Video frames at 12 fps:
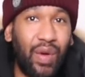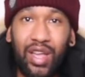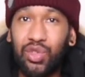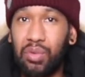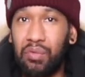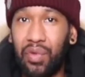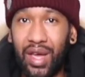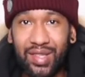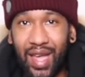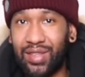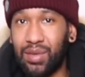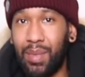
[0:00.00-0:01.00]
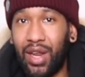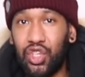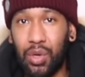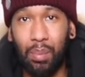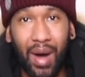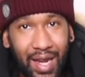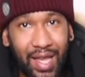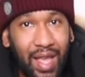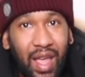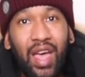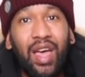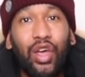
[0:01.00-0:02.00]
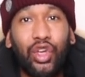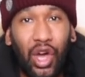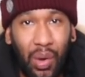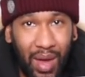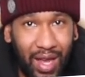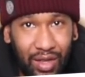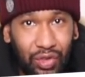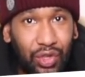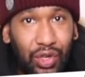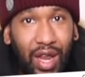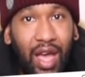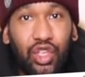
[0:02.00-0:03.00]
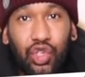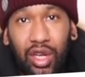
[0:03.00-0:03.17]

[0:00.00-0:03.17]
how to invest, how to manage your money, go ahead and do that.